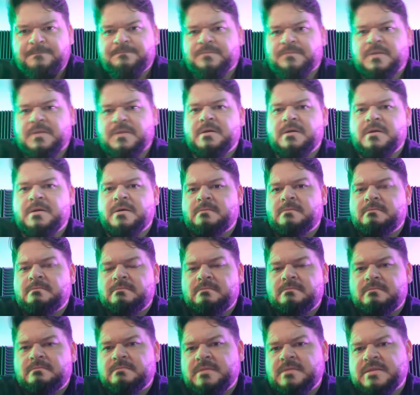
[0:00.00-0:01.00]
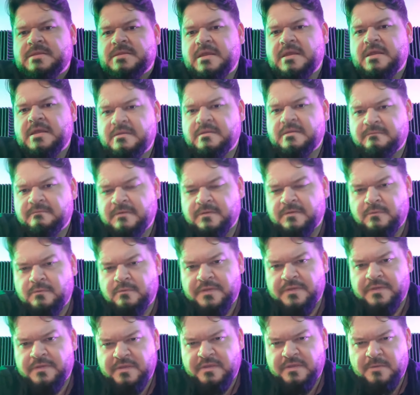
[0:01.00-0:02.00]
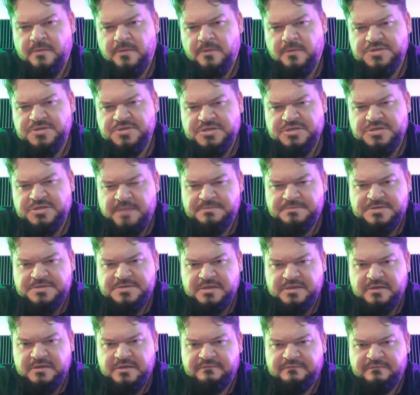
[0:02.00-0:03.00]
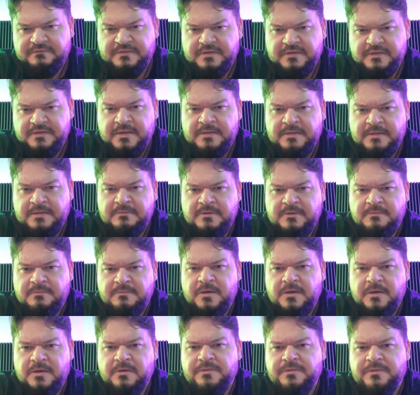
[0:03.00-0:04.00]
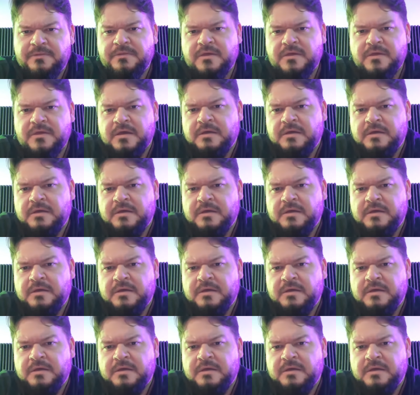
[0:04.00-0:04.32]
That they, in the way that they both shapeshift, and they're both